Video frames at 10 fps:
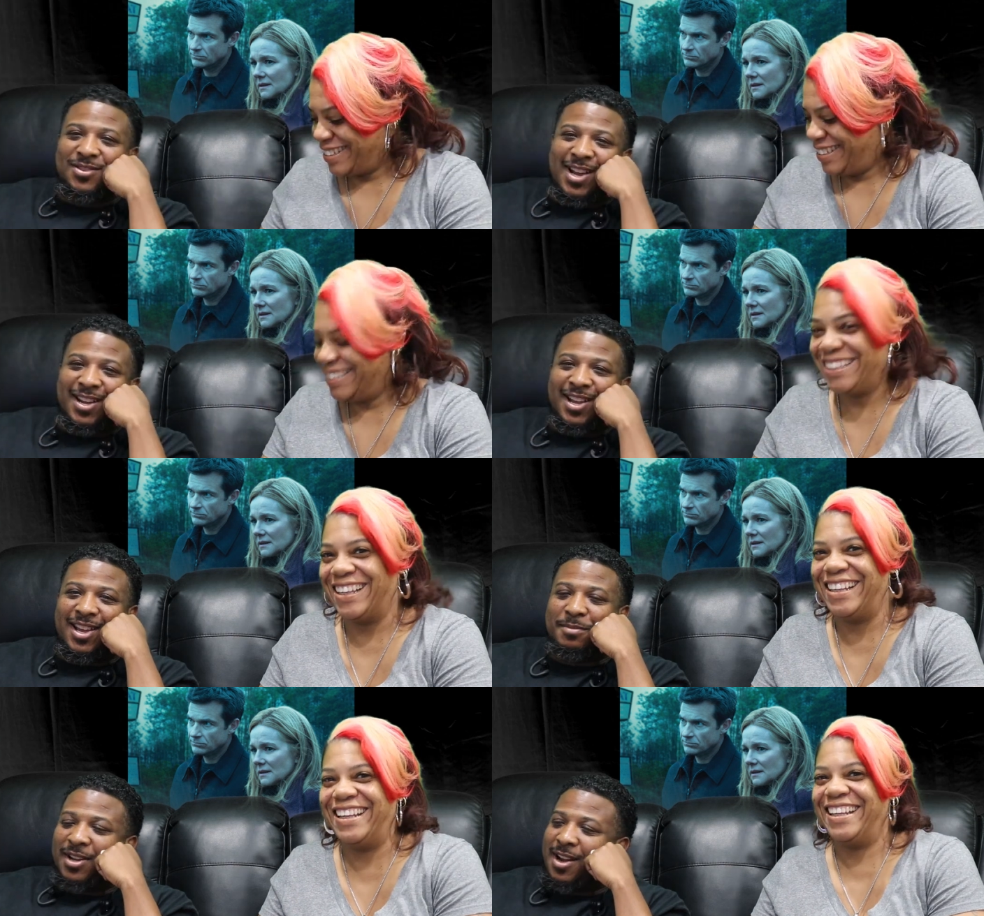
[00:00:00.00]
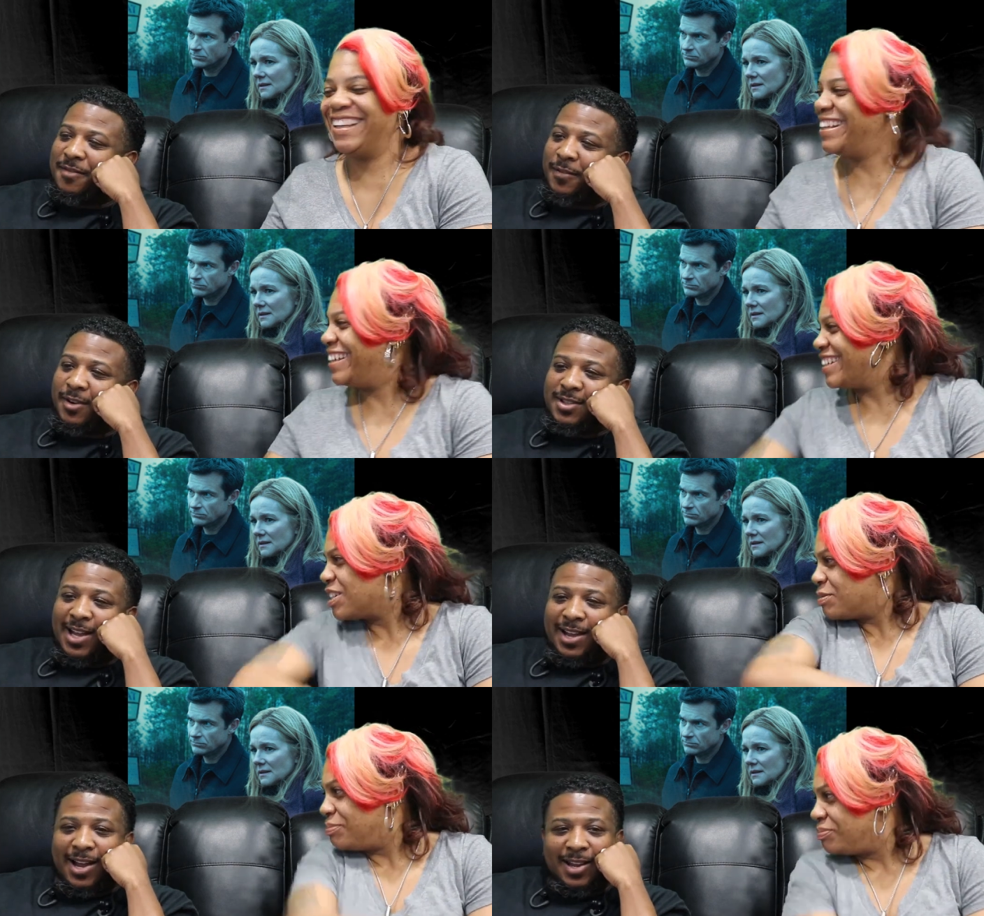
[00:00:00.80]
Speaker 1: was trying to get him to cover for her. He's
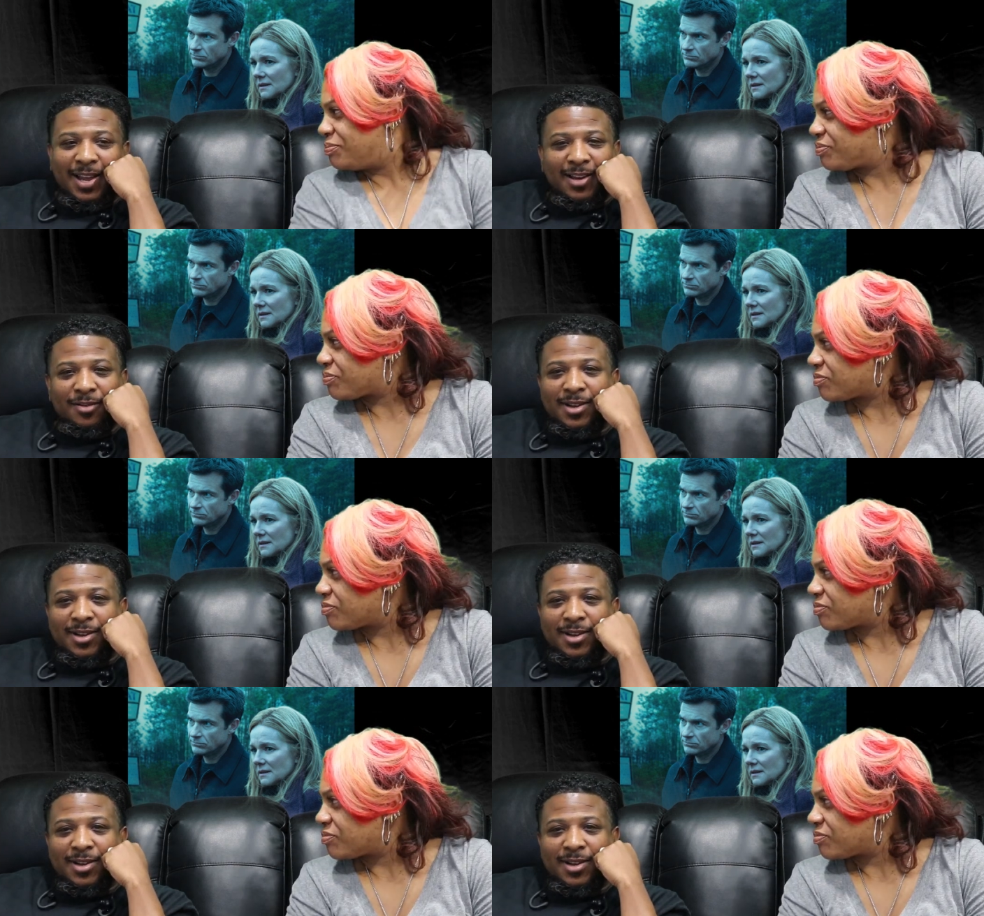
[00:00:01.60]
like, I can't